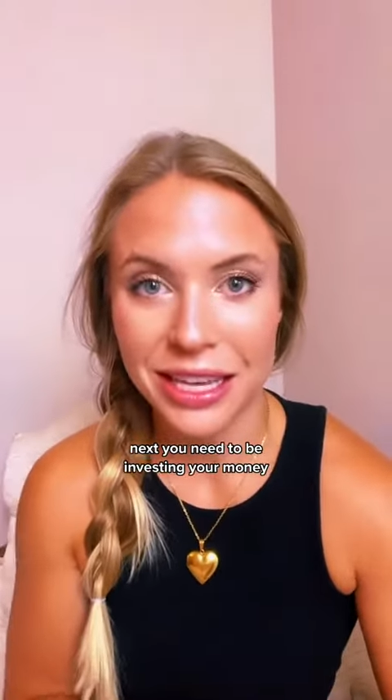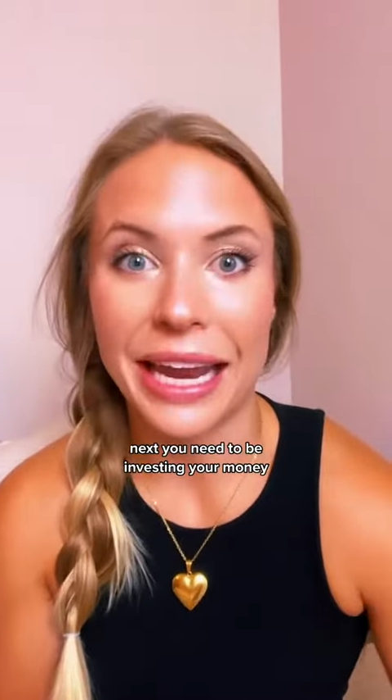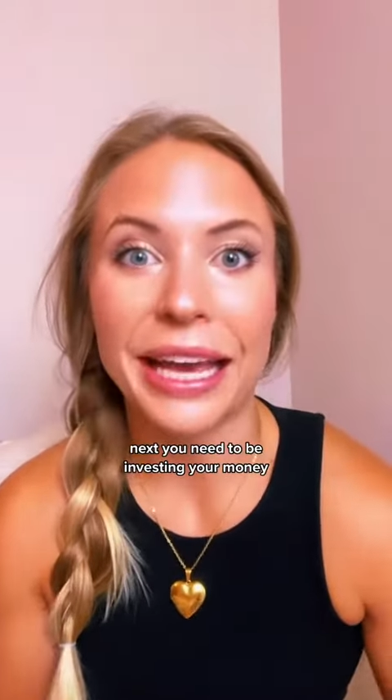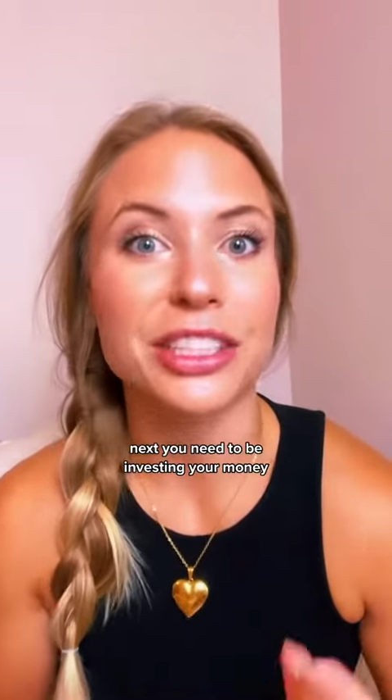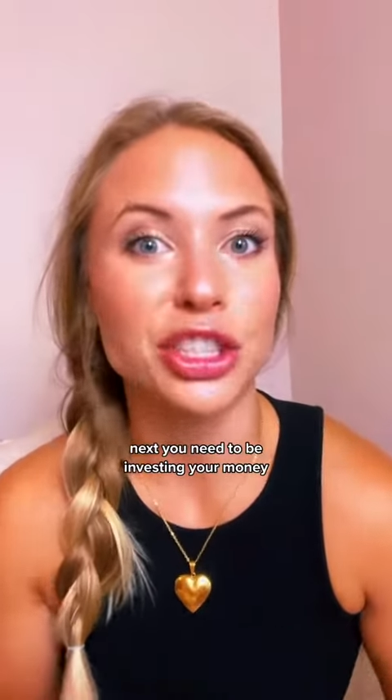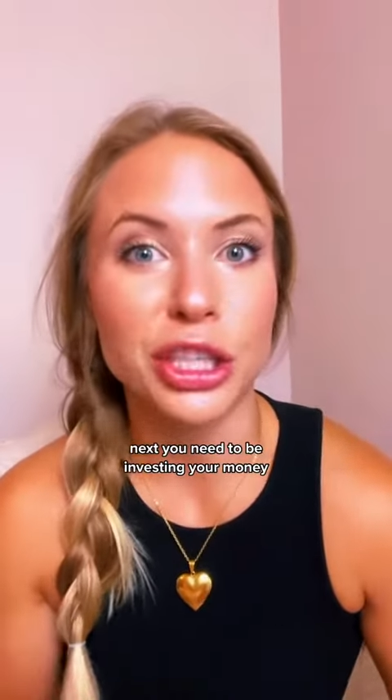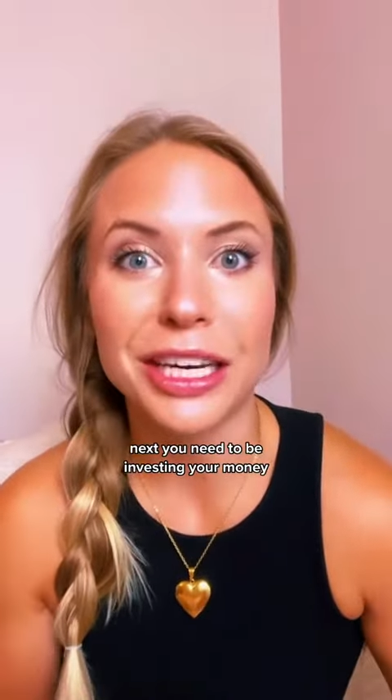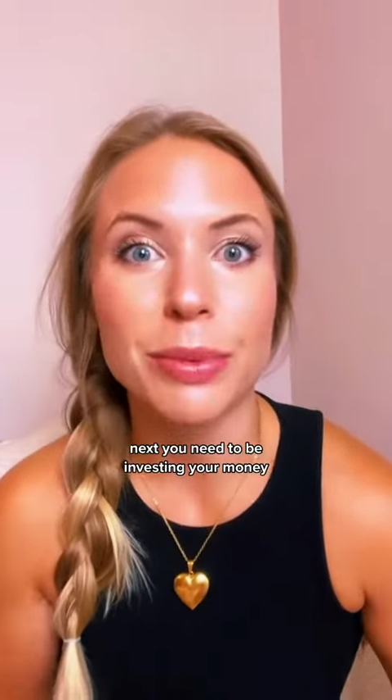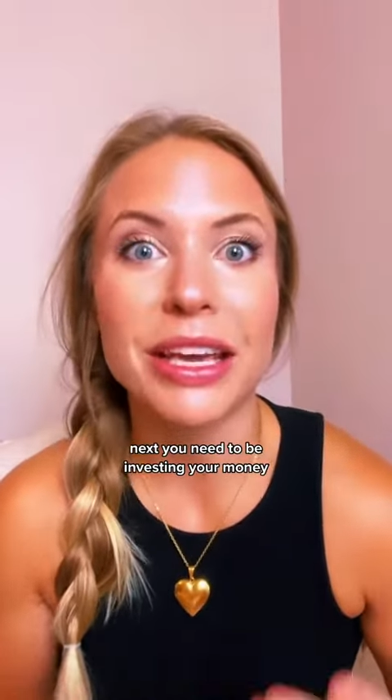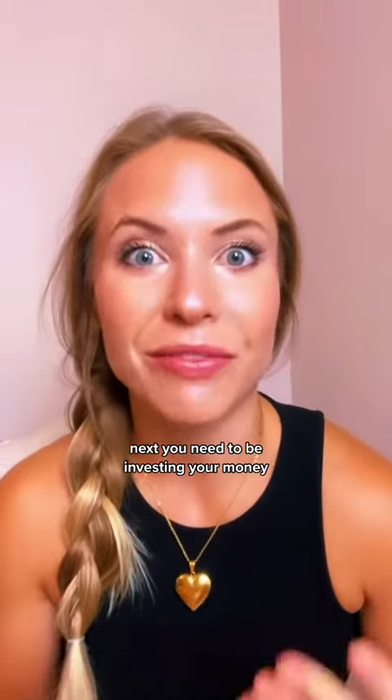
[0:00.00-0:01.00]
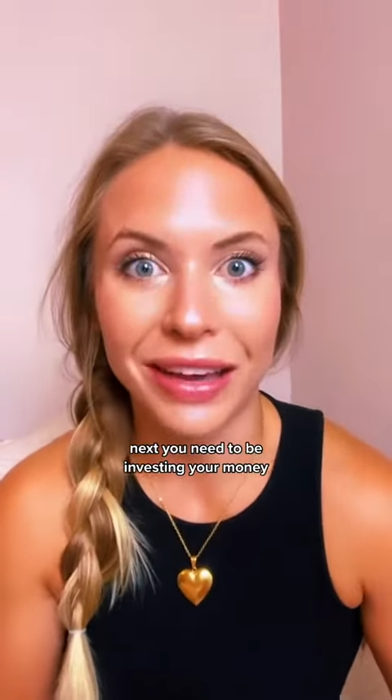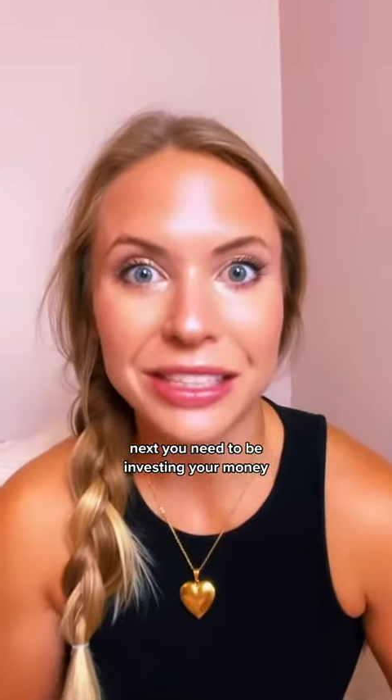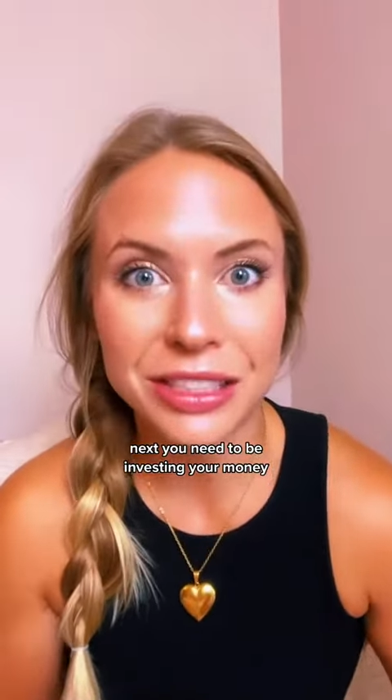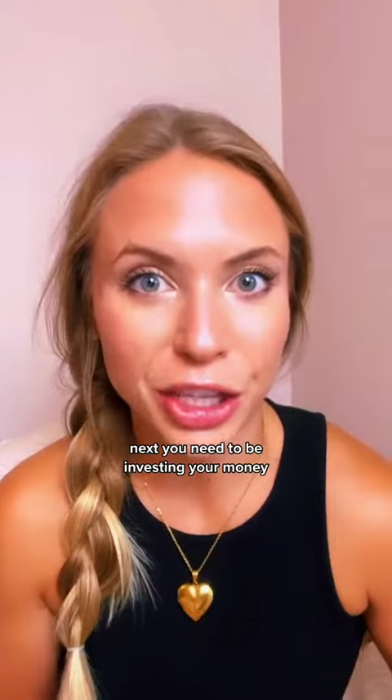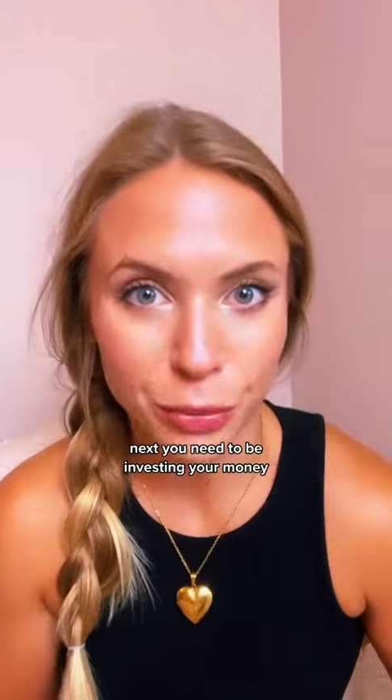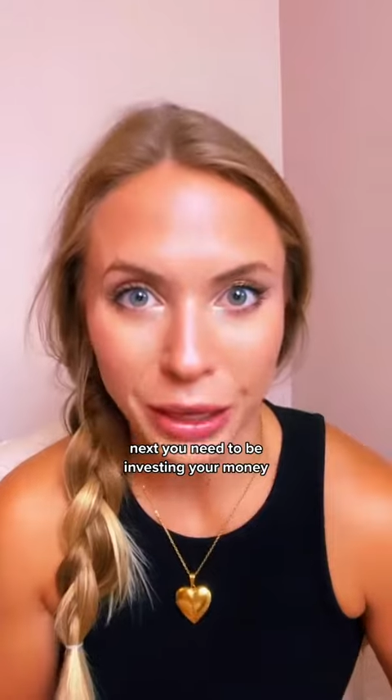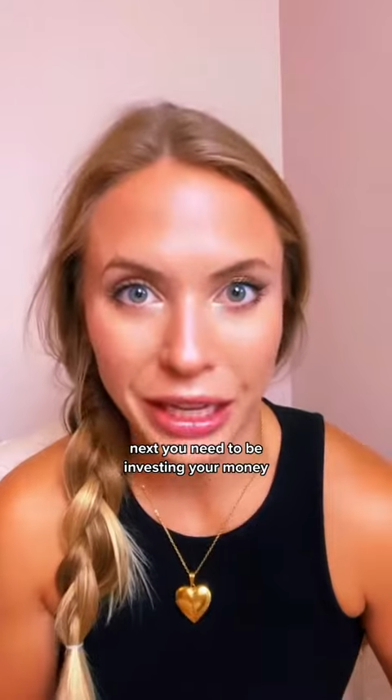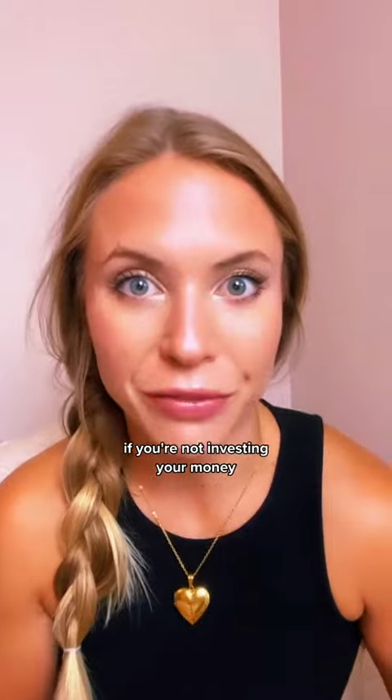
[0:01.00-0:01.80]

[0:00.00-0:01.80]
Next, you need to be investing your money.